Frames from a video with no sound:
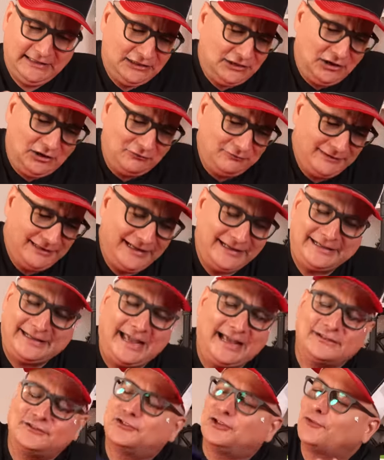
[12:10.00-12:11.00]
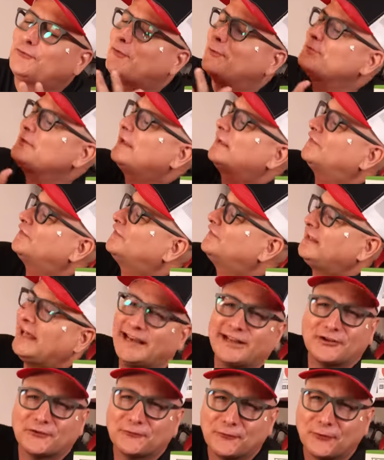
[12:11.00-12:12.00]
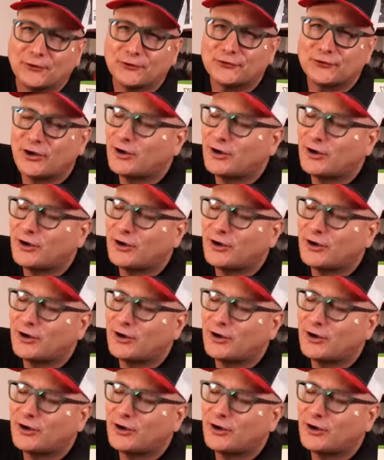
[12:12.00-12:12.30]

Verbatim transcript: You know, just from the aesthetics, first